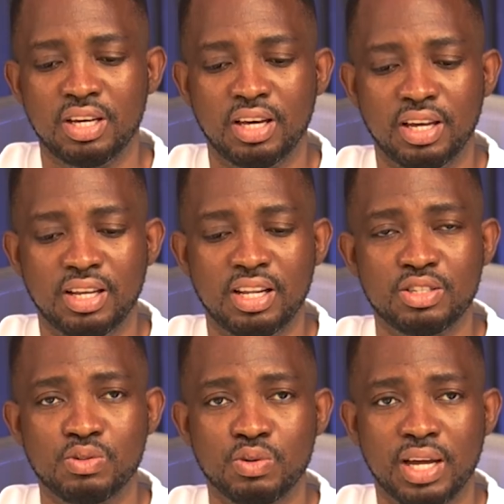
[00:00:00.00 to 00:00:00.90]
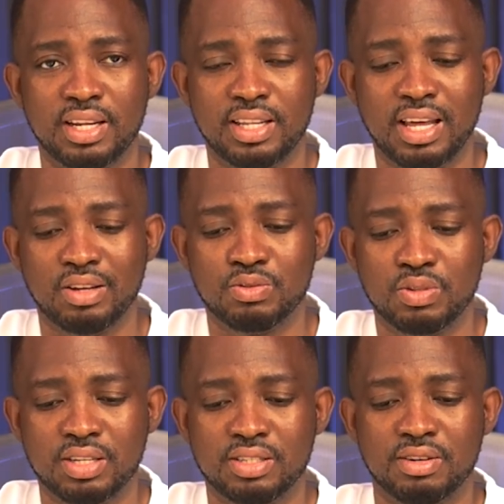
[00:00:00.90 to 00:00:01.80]
And then let's look at the down to,
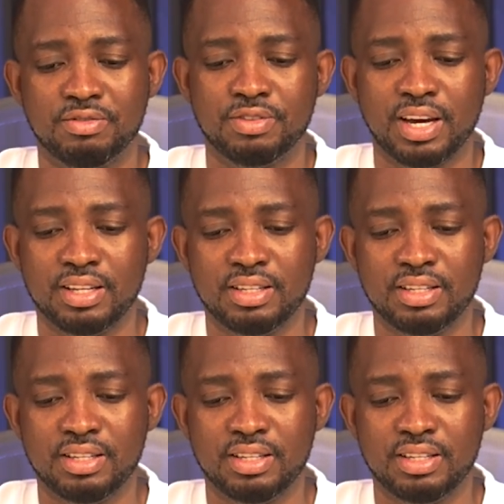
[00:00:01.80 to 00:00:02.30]
there's a fan.